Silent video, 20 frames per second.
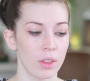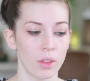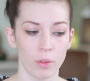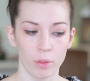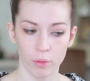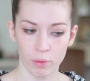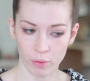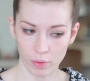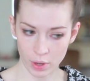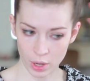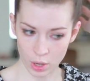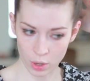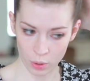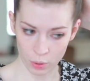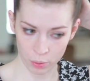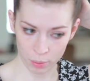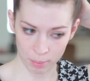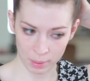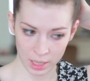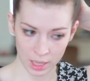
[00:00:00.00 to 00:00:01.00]
the
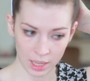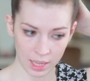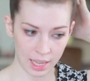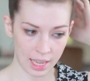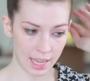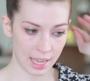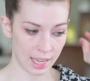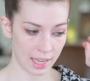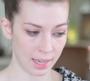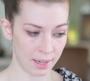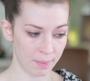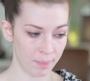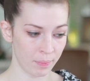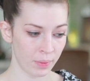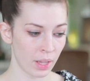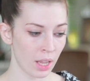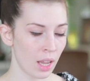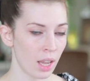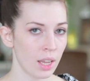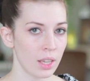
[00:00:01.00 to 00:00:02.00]
foam in.
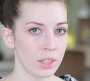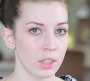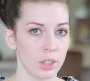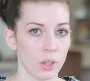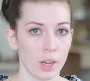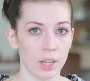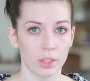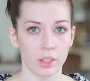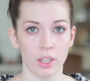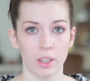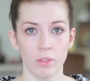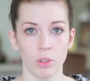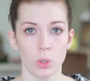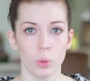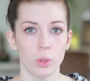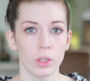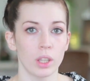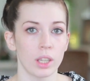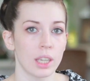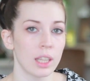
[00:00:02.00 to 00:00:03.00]
So I'll give you
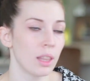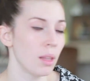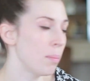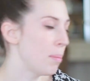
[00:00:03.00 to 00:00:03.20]
a look at the